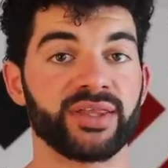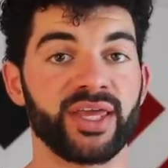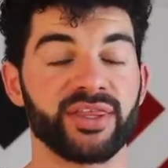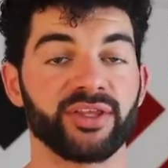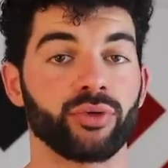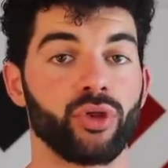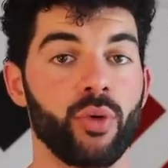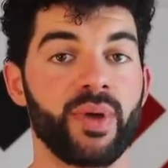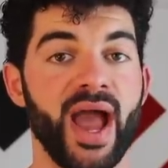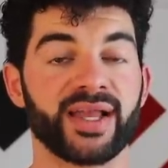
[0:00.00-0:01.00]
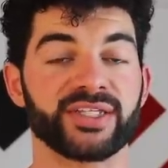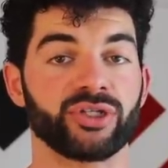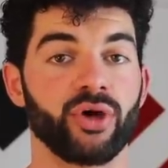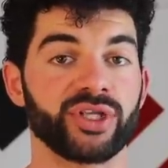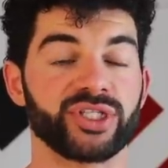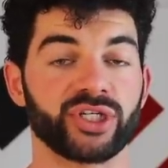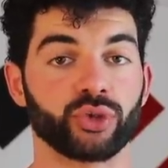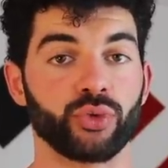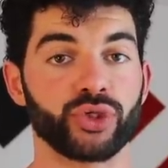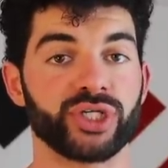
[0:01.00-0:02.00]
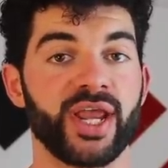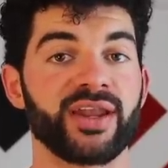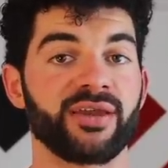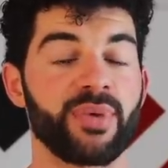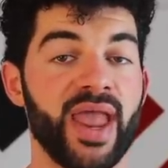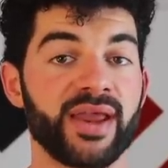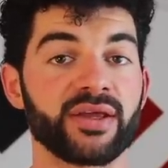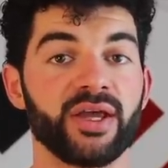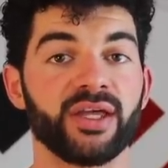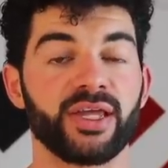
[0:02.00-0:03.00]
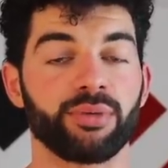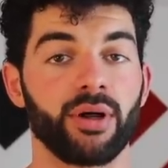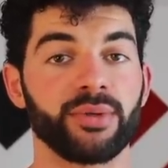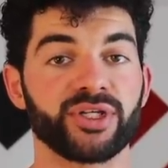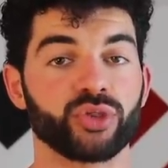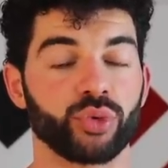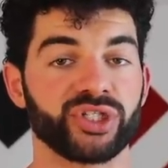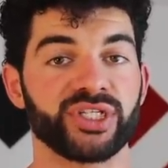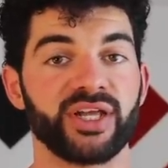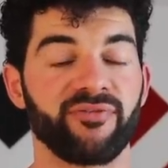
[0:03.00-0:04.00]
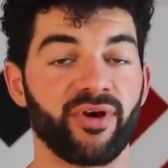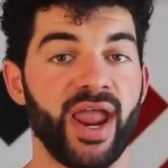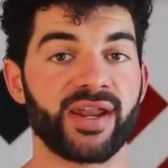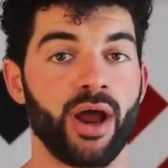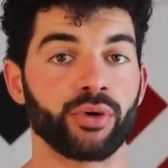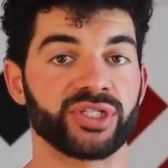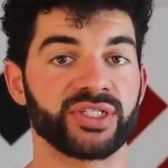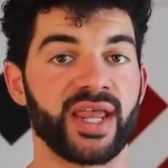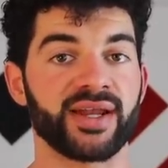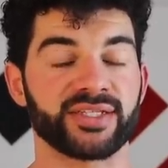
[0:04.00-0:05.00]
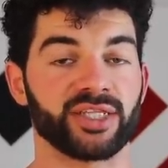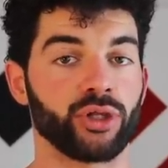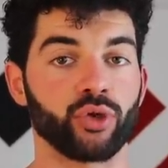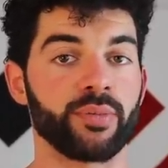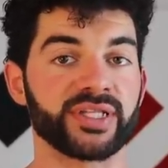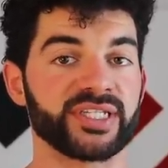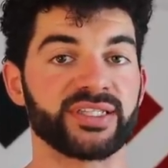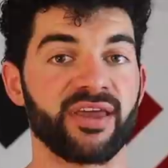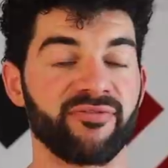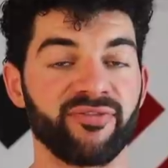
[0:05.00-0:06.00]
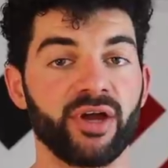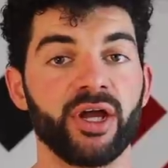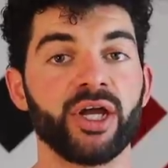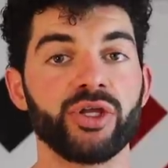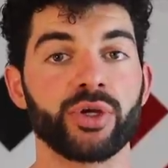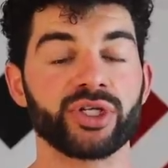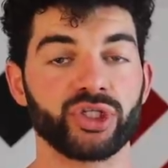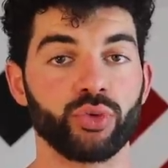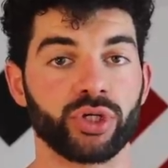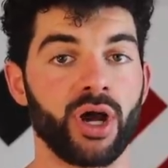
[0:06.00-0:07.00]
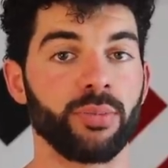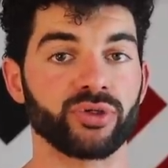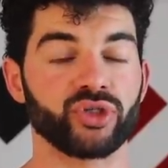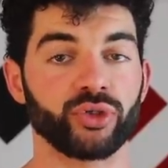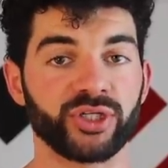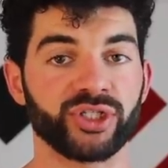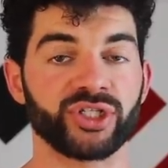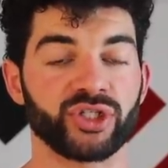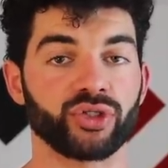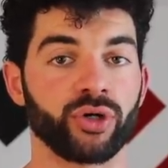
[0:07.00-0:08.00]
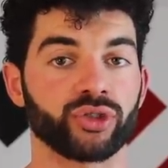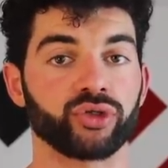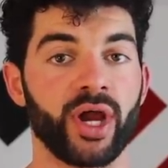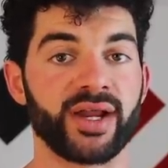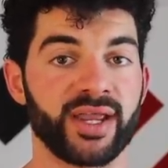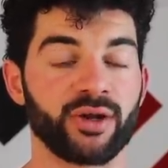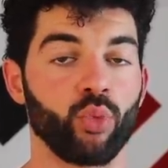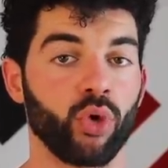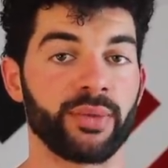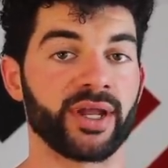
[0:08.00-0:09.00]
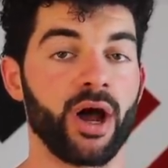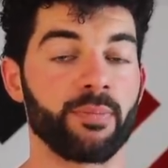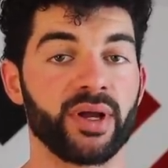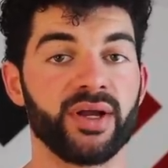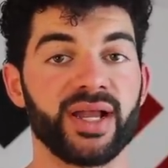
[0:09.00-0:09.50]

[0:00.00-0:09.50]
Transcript: They think their low back is in all this excruciating pain. They probably just were sitting for eight hours a day and it's a little bit stiff. You could just do a couple stretches and start training and warming up.